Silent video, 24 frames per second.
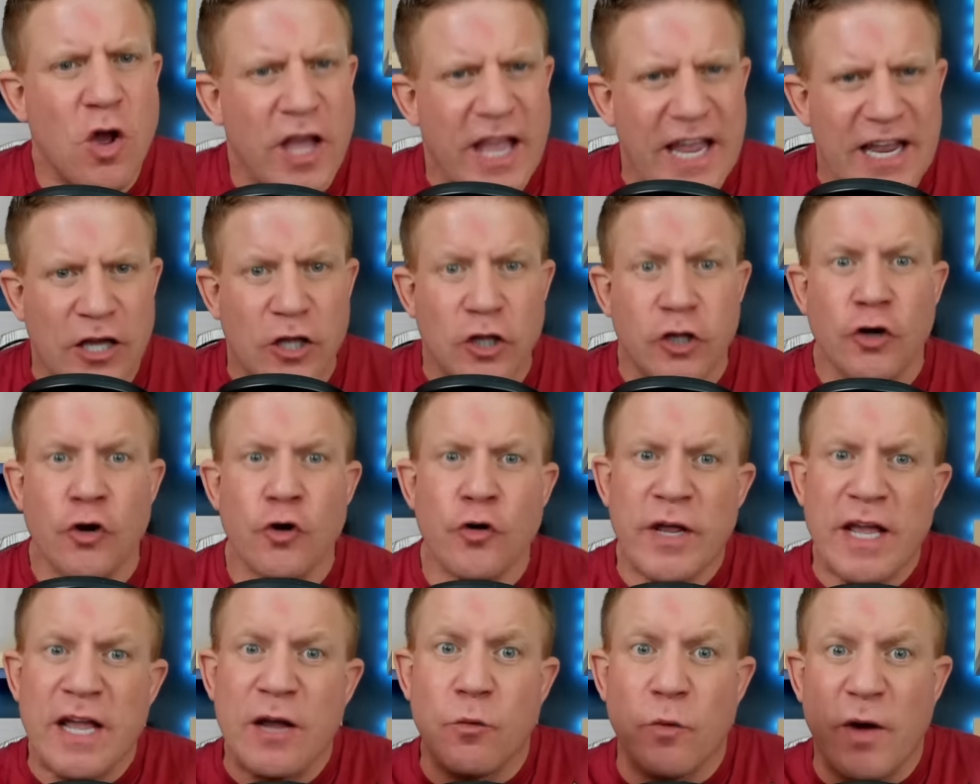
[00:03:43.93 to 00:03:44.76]

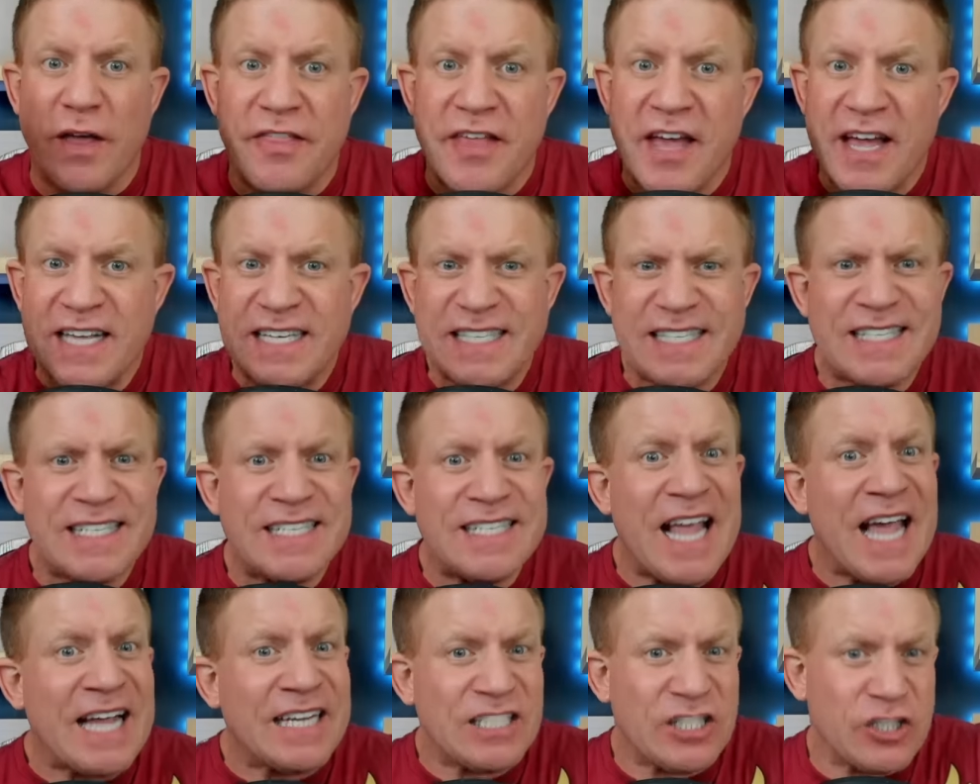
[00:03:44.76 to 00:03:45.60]
including with
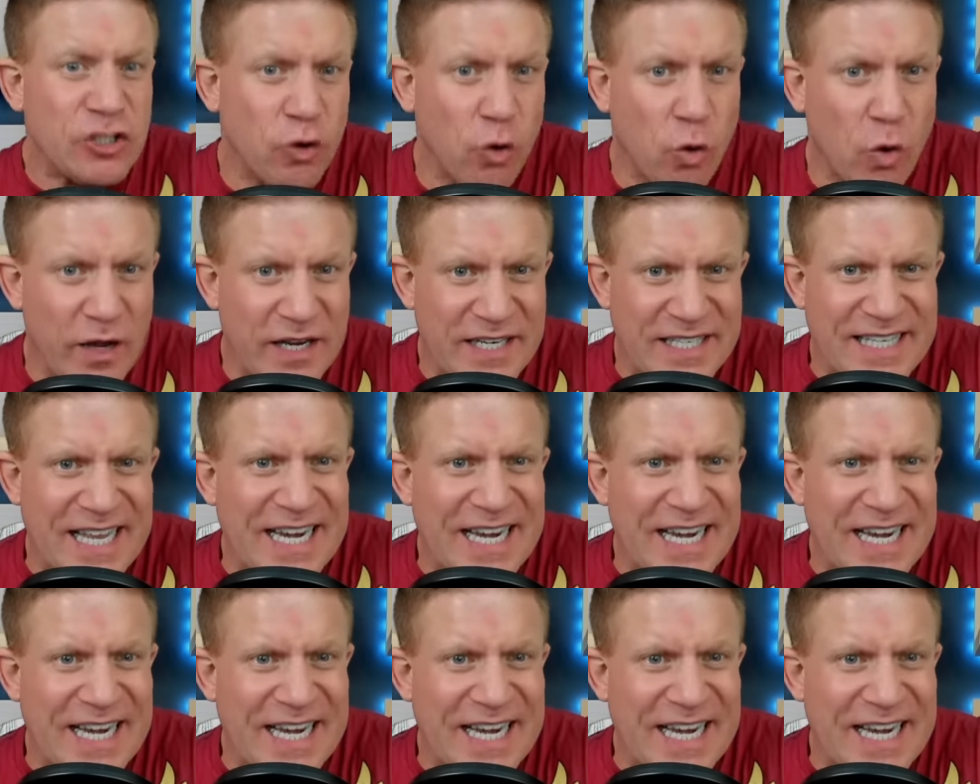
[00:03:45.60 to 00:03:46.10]
sex toys